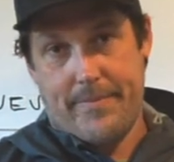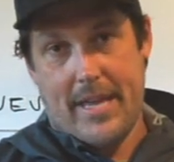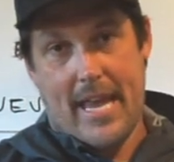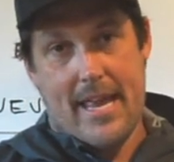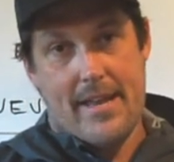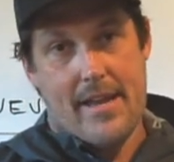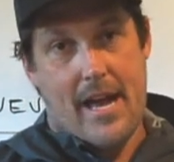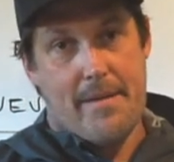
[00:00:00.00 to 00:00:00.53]

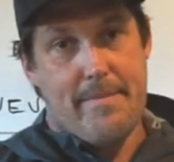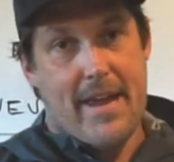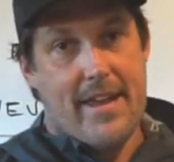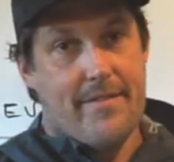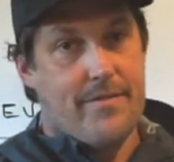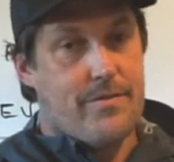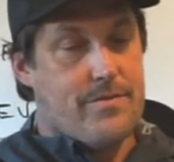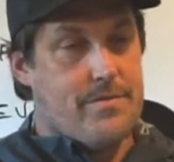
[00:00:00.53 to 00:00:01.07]
And I may
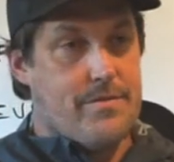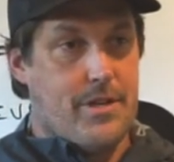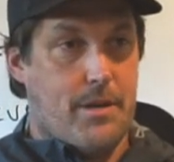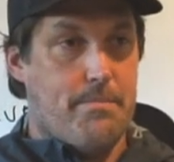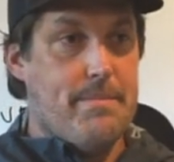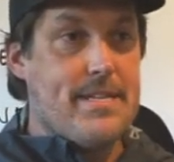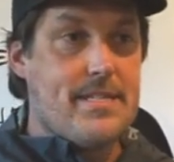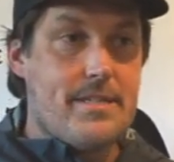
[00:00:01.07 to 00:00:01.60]
have, you know,
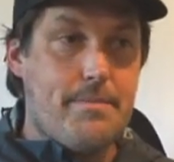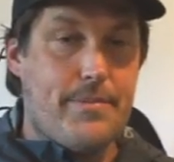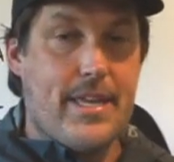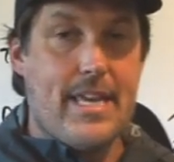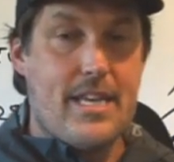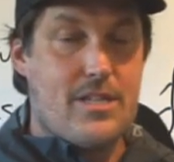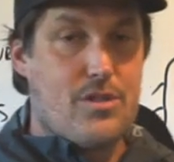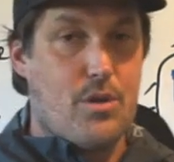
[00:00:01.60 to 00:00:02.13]
missed some
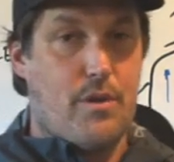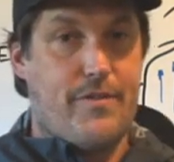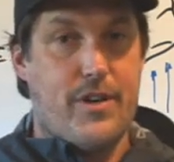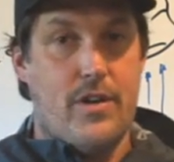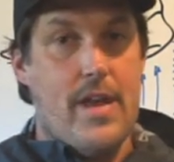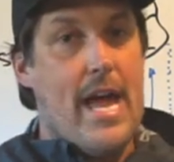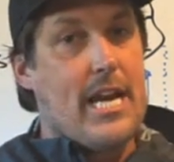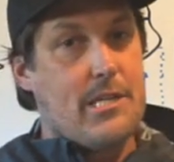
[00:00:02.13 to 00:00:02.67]
things. So if you're
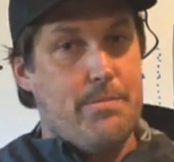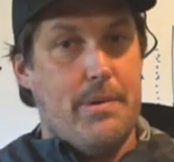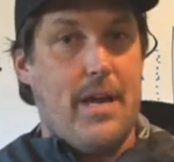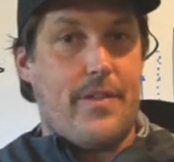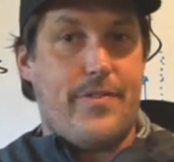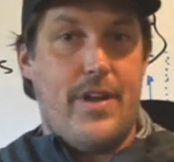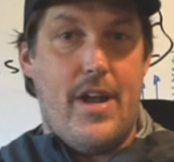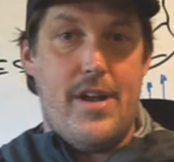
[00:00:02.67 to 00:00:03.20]
an expert
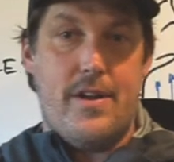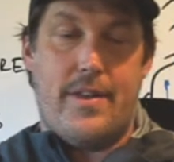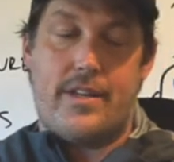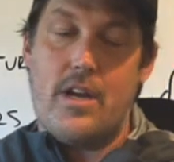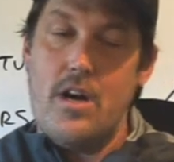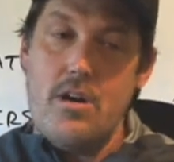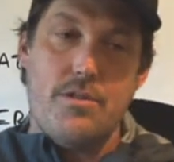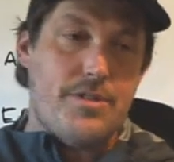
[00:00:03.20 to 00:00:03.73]
out there and you're like,
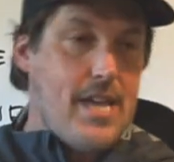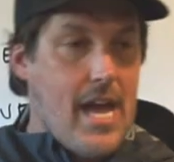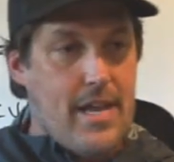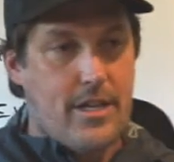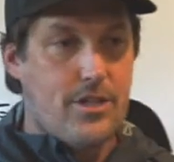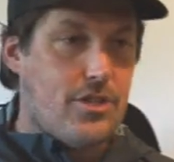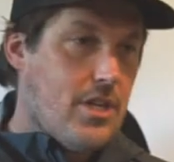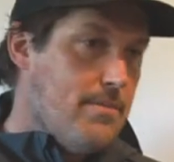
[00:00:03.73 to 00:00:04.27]
oh, Zach,
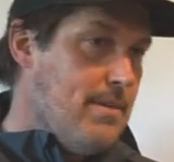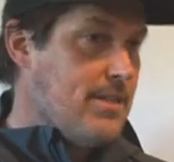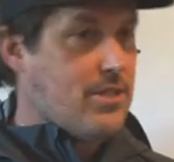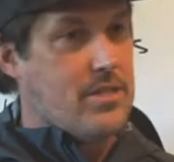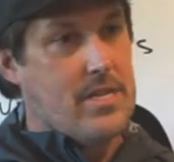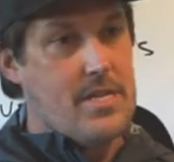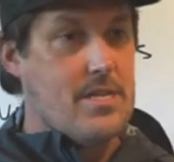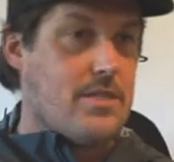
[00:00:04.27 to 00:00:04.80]
you should have mentioned
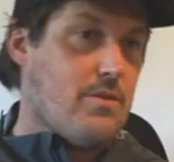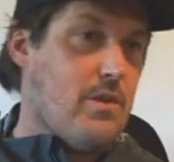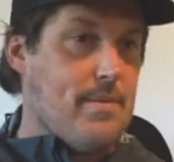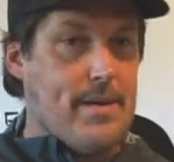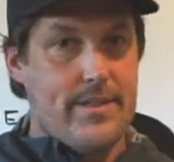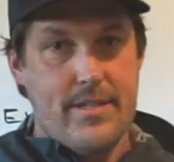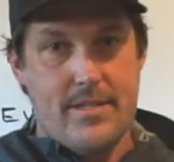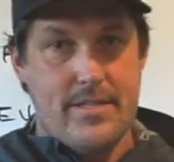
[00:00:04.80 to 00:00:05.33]
this, and what
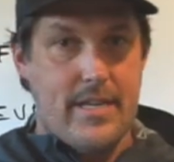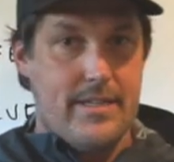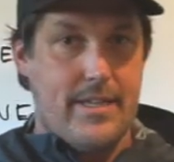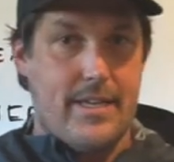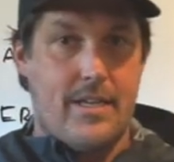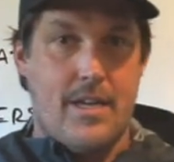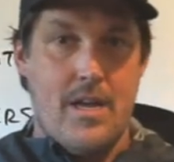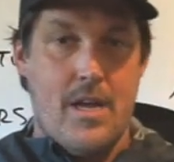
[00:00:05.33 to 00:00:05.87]
about this
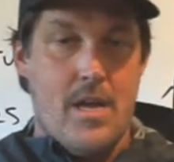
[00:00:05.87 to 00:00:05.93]
technique?